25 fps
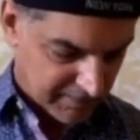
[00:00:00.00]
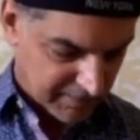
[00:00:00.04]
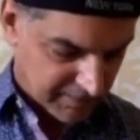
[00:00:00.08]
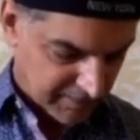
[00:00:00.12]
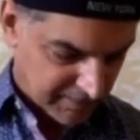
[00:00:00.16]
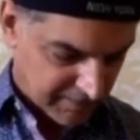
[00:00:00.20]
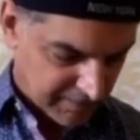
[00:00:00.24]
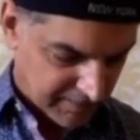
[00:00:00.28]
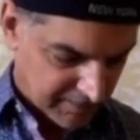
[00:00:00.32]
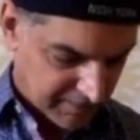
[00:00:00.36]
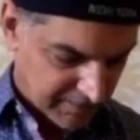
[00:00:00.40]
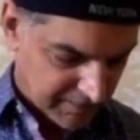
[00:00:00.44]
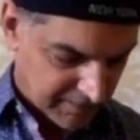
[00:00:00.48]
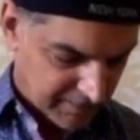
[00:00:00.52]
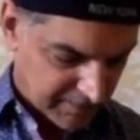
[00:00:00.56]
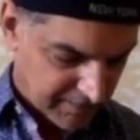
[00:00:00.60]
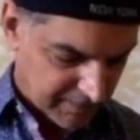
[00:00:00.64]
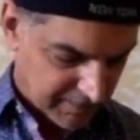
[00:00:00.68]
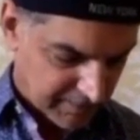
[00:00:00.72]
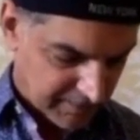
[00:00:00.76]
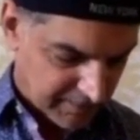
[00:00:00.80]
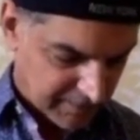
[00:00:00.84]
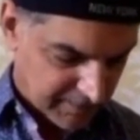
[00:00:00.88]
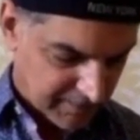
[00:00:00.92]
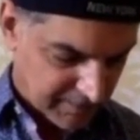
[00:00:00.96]

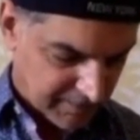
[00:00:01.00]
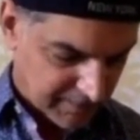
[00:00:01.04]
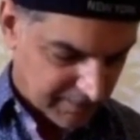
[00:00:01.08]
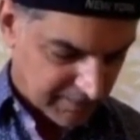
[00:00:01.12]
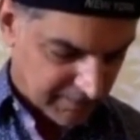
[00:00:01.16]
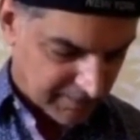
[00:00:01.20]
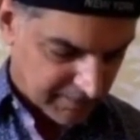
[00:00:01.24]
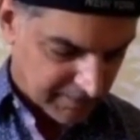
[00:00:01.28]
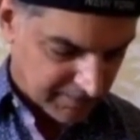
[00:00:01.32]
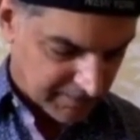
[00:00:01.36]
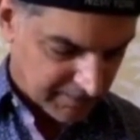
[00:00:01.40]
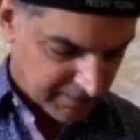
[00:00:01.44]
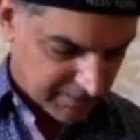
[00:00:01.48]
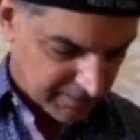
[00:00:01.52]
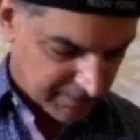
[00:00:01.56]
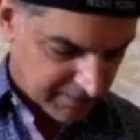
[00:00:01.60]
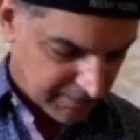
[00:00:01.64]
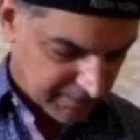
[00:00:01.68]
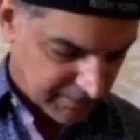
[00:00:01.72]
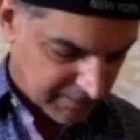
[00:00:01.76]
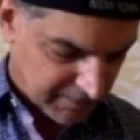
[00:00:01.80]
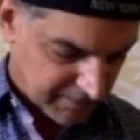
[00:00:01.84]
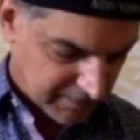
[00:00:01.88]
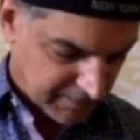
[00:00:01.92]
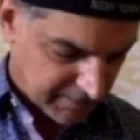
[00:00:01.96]

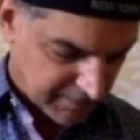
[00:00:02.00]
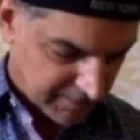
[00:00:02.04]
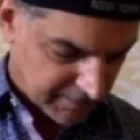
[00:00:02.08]
No words are spoken by the person on screen.